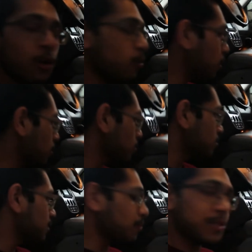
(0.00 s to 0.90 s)

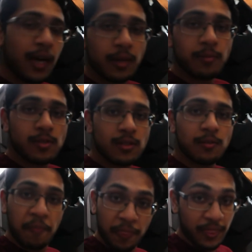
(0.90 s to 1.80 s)
Well, sometimes
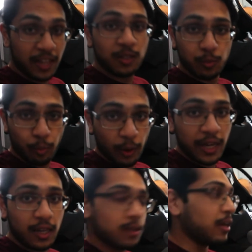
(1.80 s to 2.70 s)
things
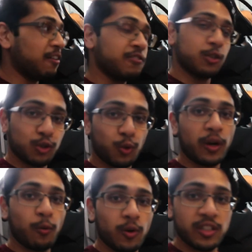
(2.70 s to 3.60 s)
break after
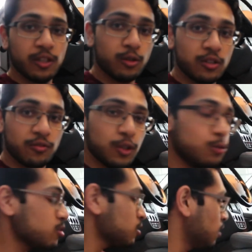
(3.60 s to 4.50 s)
21 years of
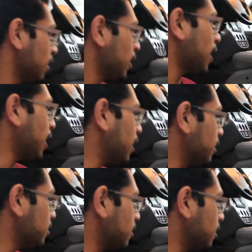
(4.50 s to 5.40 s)
use
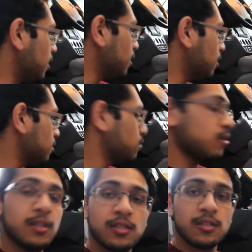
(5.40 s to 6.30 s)
and uh,
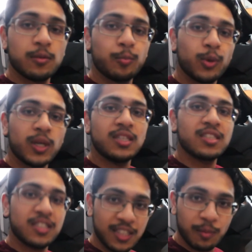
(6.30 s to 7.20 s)
this is a pretty
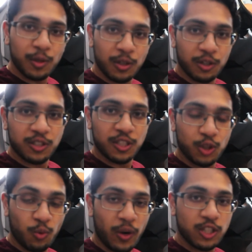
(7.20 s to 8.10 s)
similar
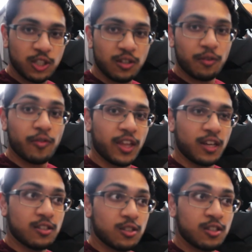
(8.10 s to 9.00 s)
situation of
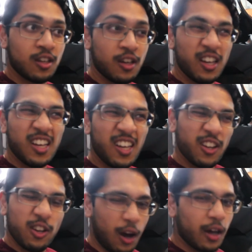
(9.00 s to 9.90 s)
things
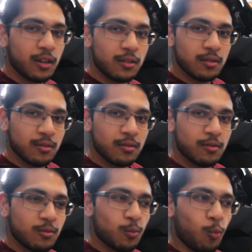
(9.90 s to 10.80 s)
not
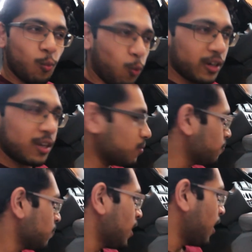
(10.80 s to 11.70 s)
working,
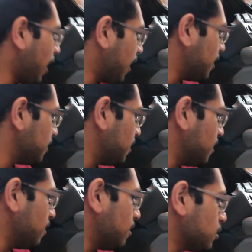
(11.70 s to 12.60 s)
and
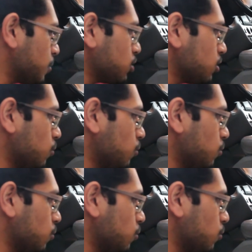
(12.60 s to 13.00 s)
uh, especially